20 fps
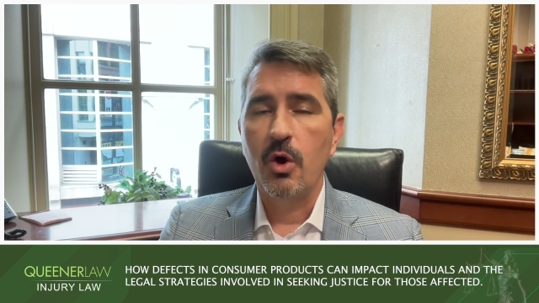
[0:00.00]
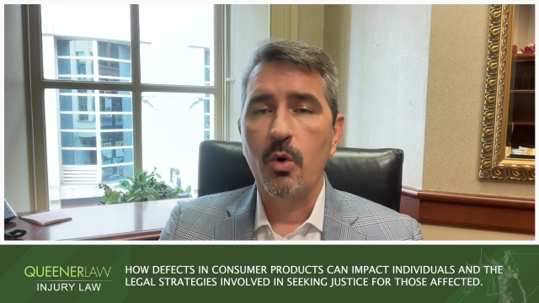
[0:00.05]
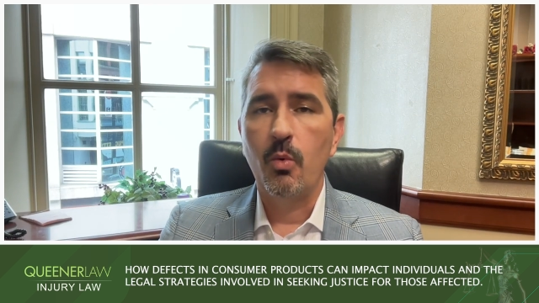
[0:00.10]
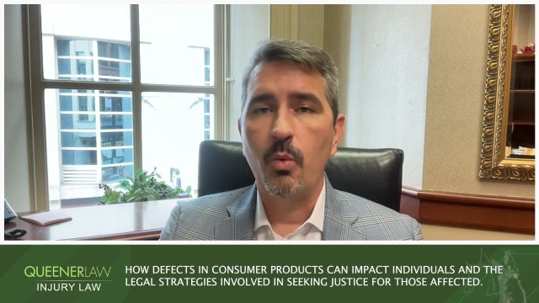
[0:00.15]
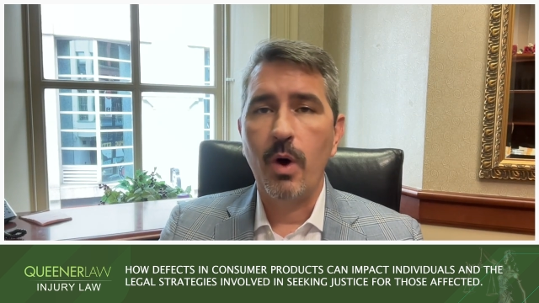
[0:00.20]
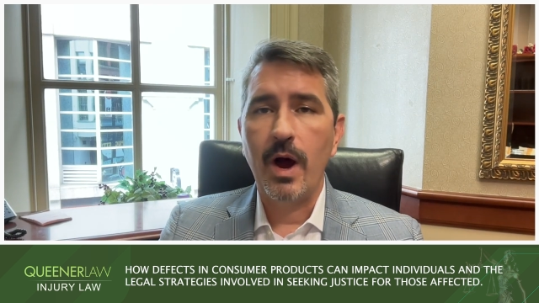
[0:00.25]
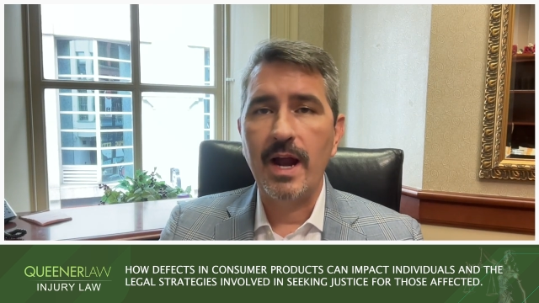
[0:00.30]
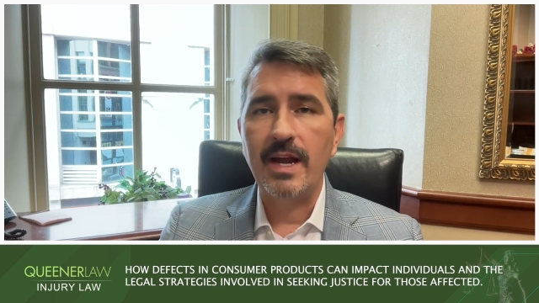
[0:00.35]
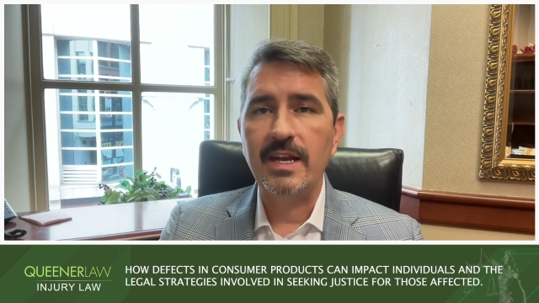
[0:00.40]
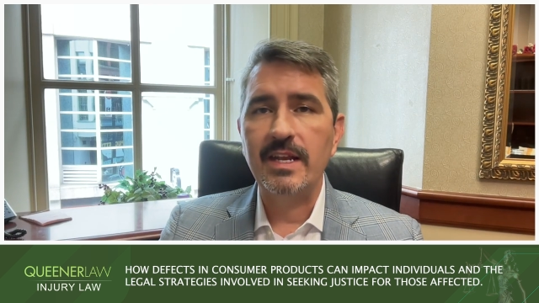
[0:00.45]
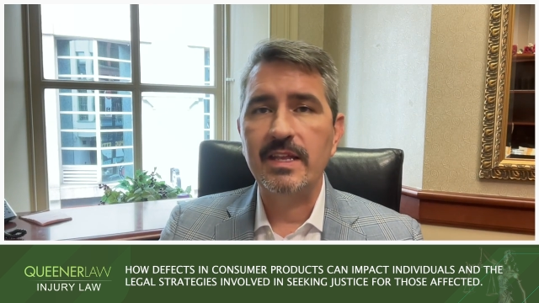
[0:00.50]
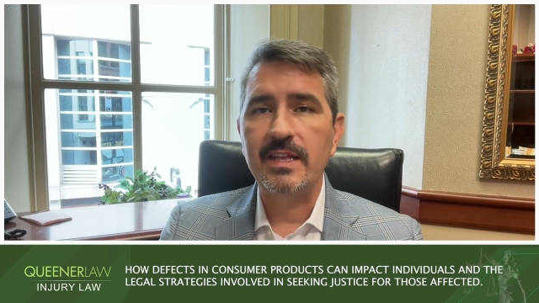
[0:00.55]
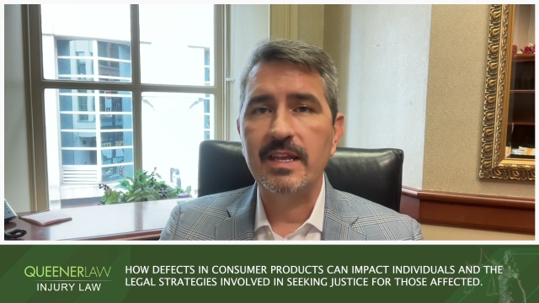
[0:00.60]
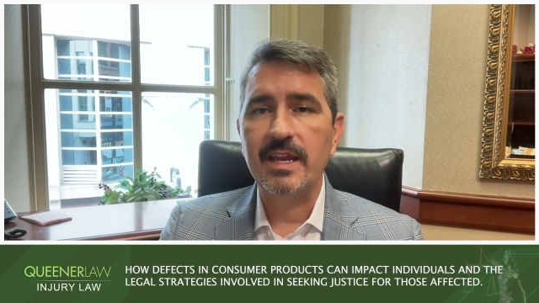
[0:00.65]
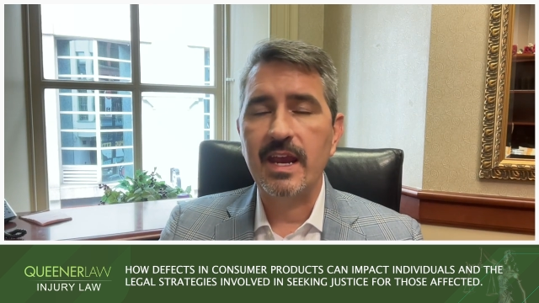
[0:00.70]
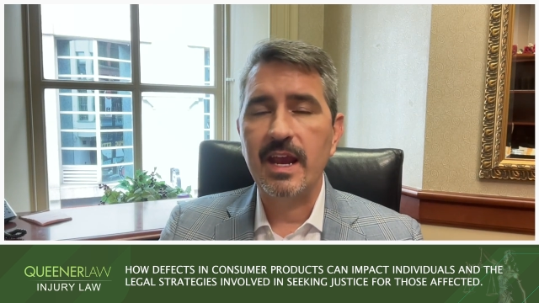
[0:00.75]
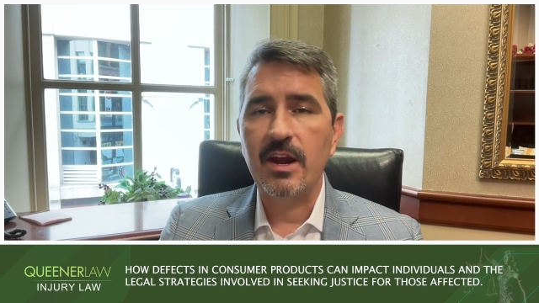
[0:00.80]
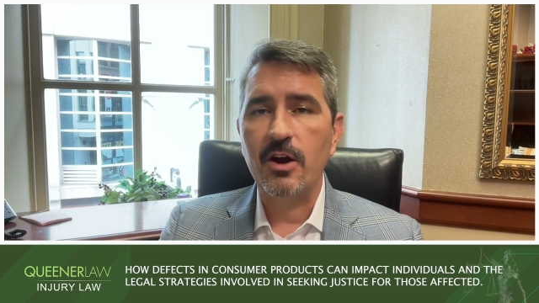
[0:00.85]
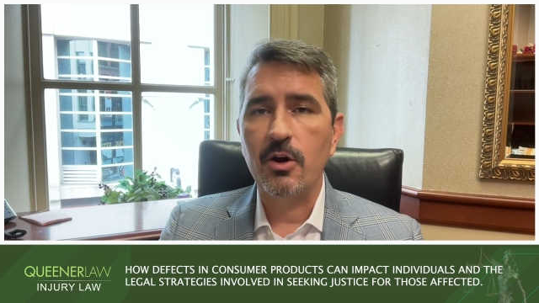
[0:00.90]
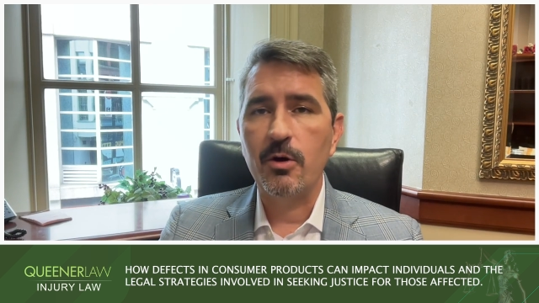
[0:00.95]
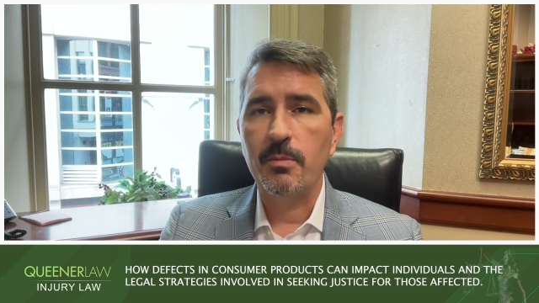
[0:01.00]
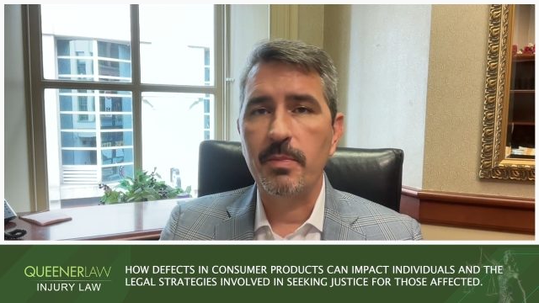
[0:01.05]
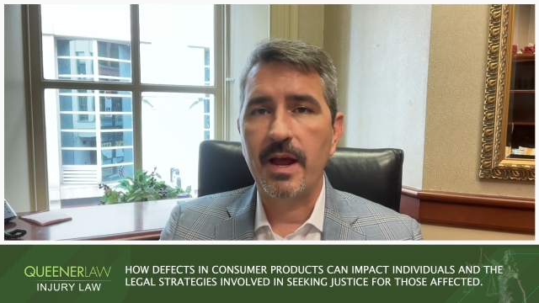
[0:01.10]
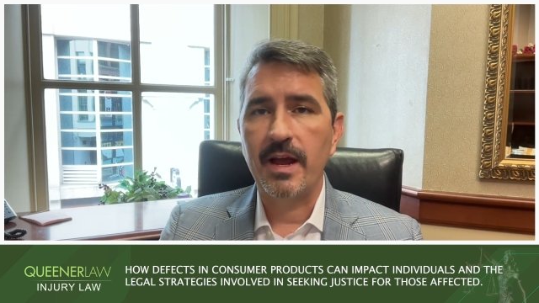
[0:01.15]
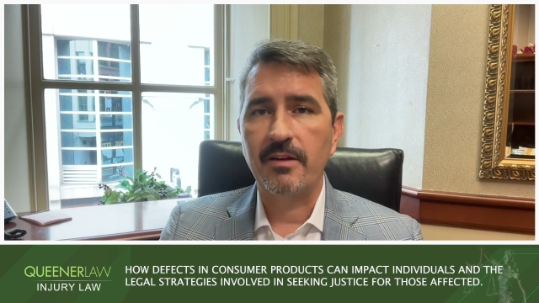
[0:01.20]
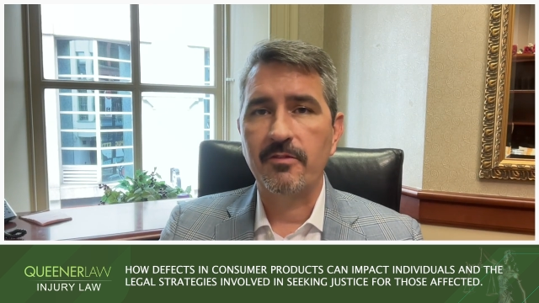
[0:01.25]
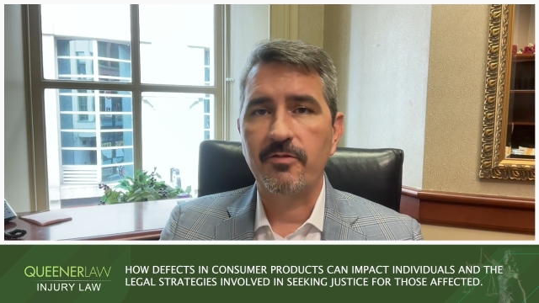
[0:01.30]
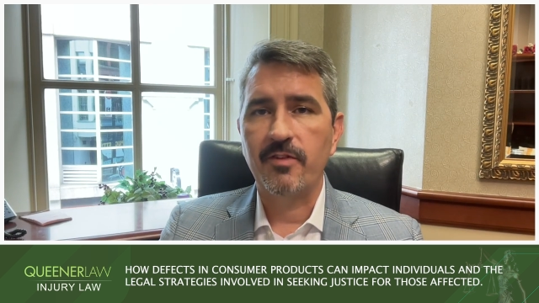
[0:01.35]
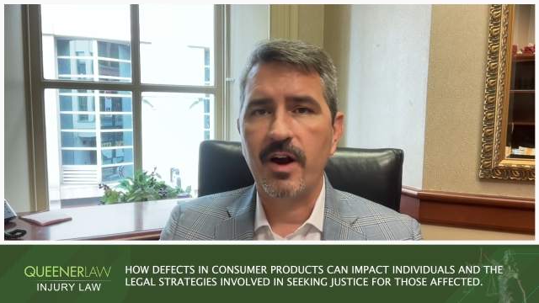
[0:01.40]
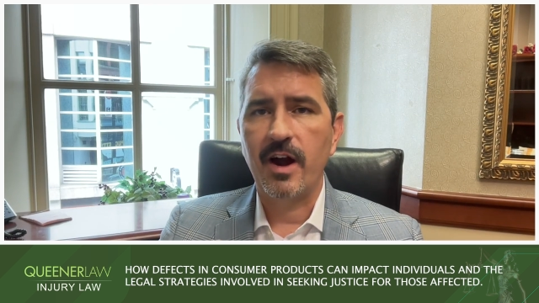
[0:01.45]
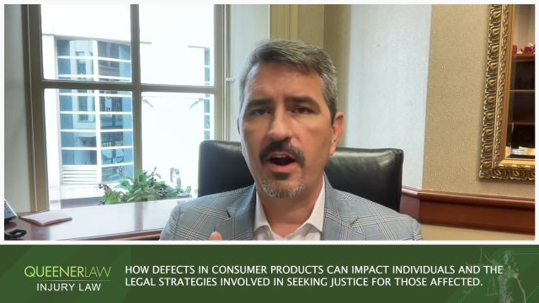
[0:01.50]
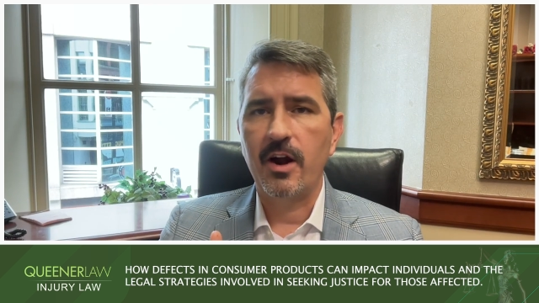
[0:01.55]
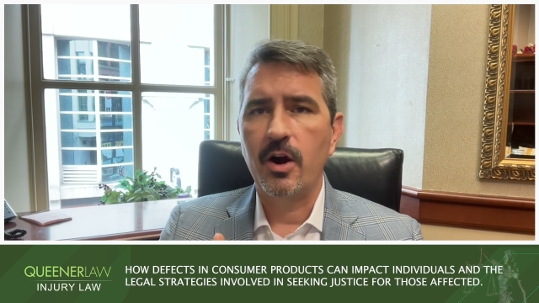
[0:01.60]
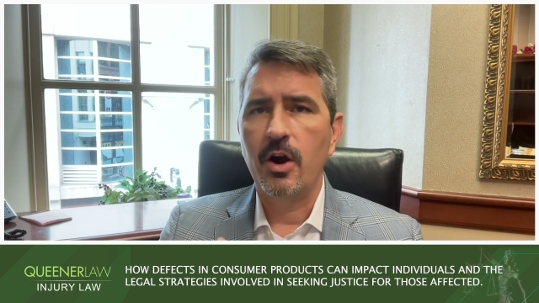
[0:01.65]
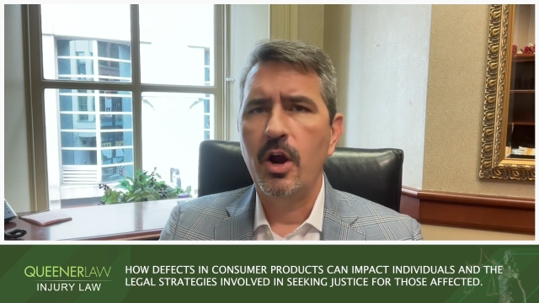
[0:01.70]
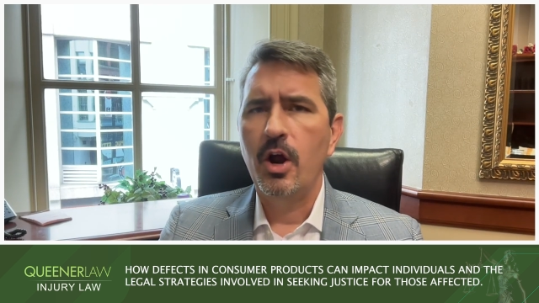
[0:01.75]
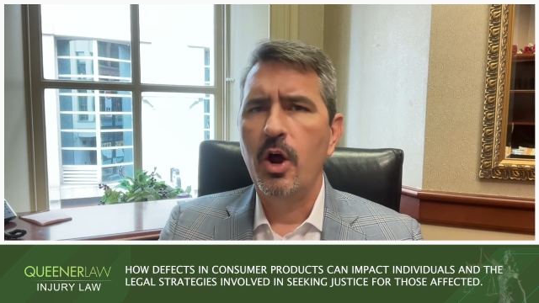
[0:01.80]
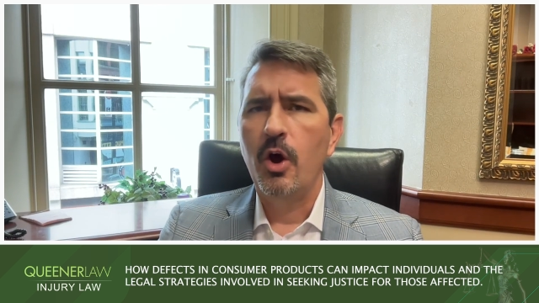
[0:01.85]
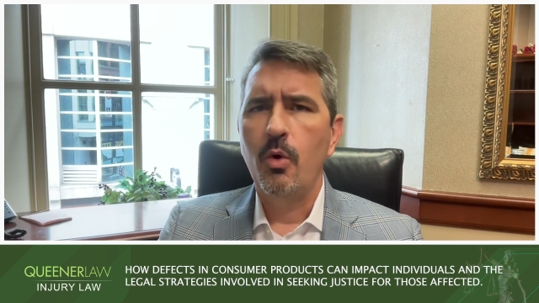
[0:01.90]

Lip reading: Why didn't the airbag fire?